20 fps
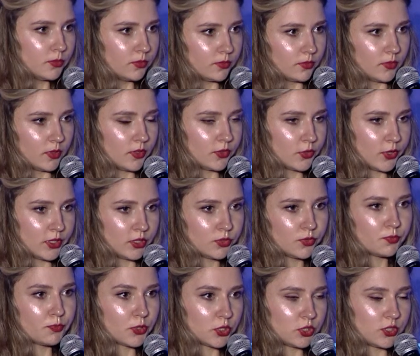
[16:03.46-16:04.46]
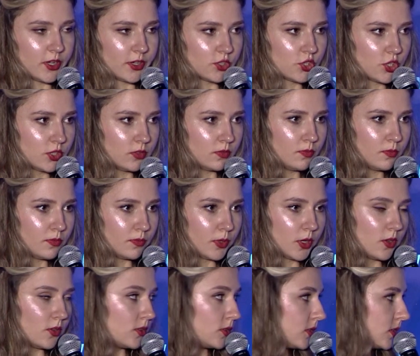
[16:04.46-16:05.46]
raid protection,
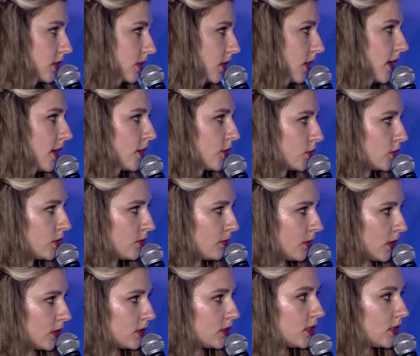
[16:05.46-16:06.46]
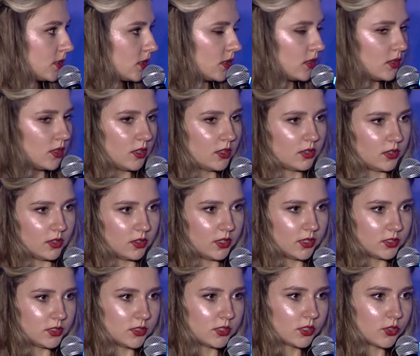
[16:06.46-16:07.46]
because the air defense is the thing that
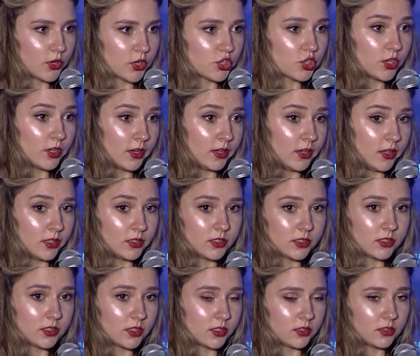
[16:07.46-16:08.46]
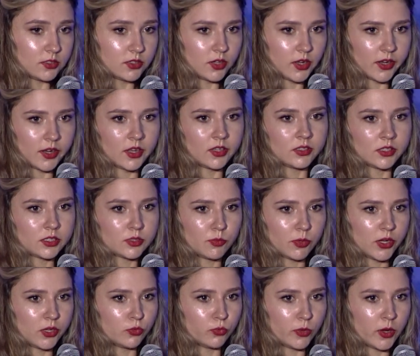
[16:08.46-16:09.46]
is crucially needed, and I can
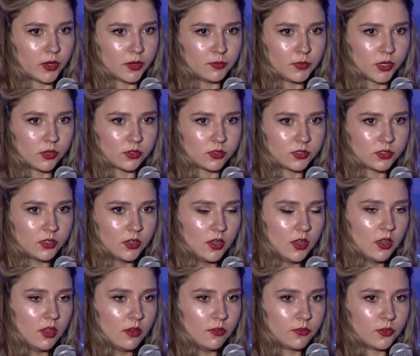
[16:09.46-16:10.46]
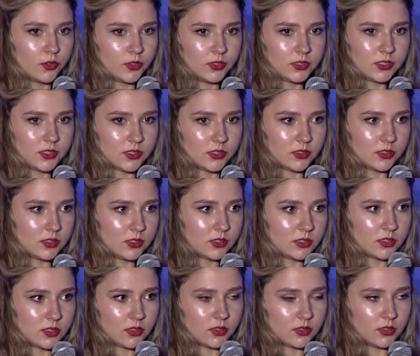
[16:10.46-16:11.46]
explain why. Because, for instance,
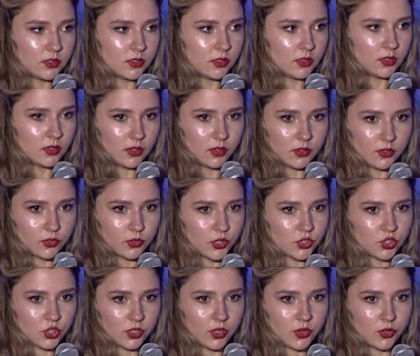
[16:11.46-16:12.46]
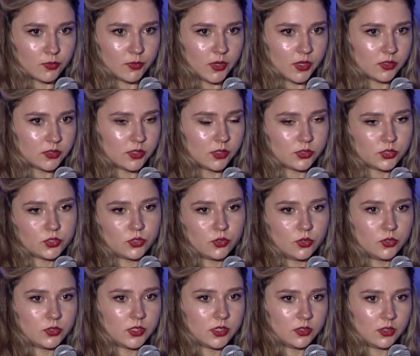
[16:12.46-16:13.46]
Russian army is also
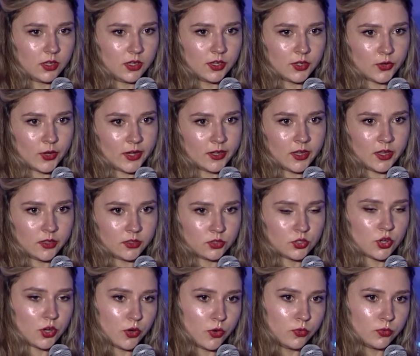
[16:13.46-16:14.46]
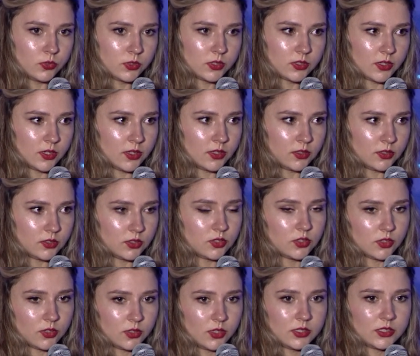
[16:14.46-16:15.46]
using Iranian drones, and
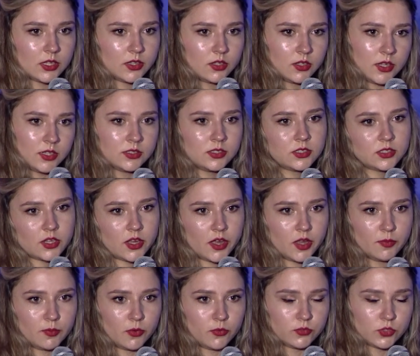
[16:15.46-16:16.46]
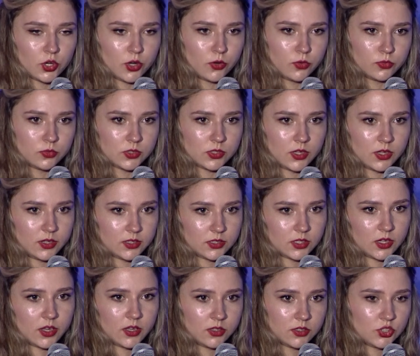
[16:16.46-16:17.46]
these are these type of drones that
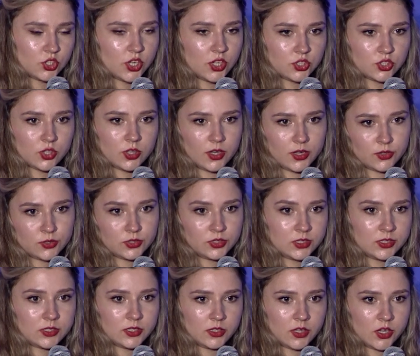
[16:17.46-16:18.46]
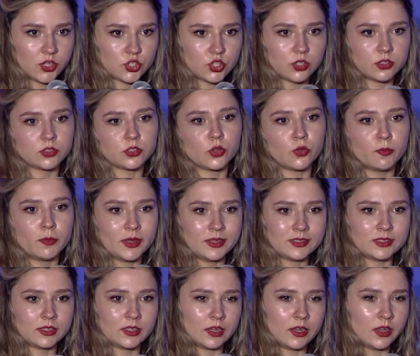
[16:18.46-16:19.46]
can change their destination. So
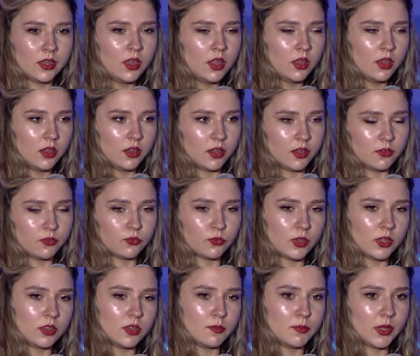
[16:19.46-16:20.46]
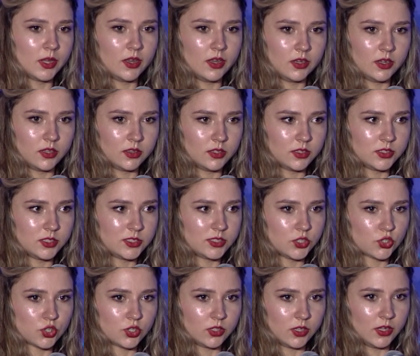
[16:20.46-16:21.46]
basically, if in the beginning the
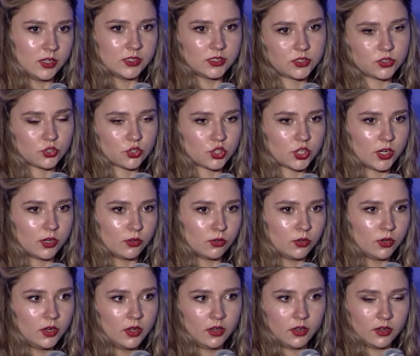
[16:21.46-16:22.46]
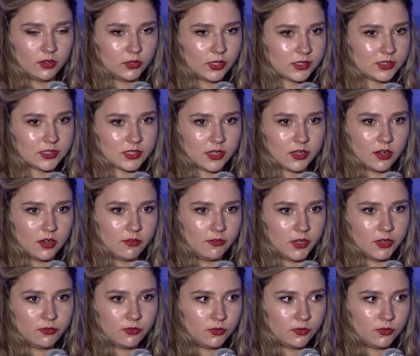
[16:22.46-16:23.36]
decision is to shell, let's say, Lviv,